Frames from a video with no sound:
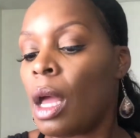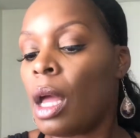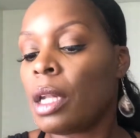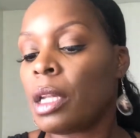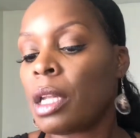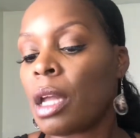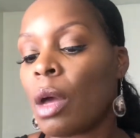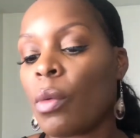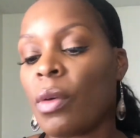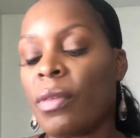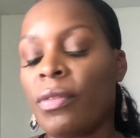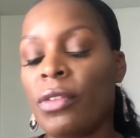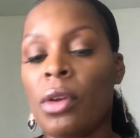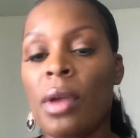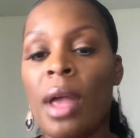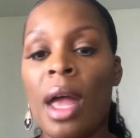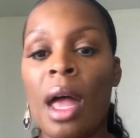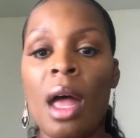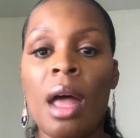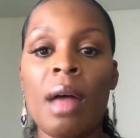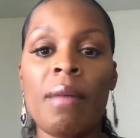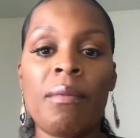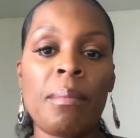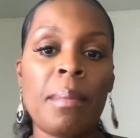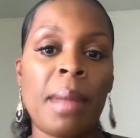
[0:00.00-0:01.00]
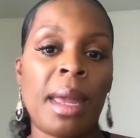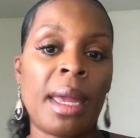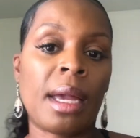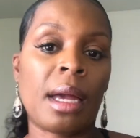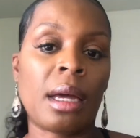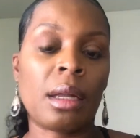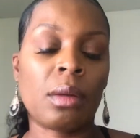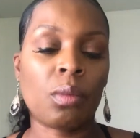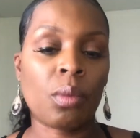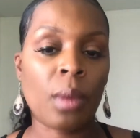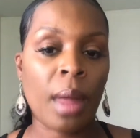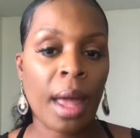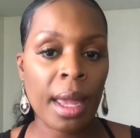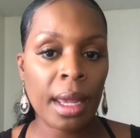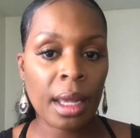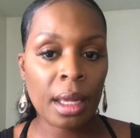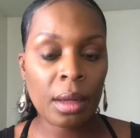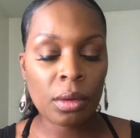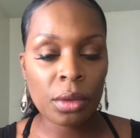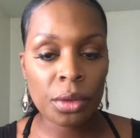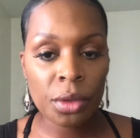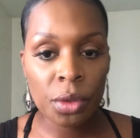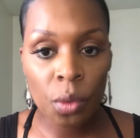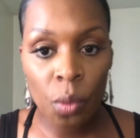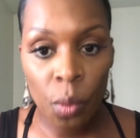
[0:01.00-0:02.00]
Now if you have
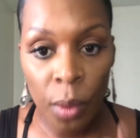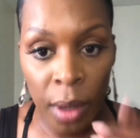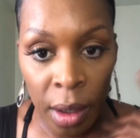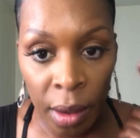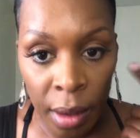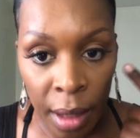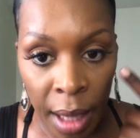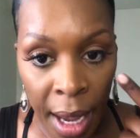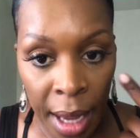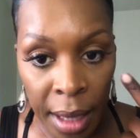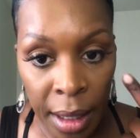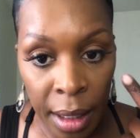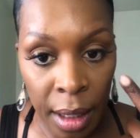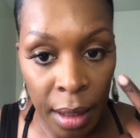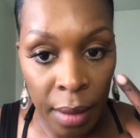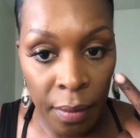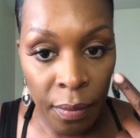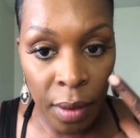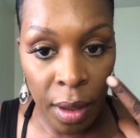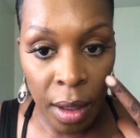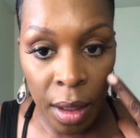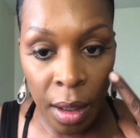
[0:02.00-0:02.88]
like to wear a lot of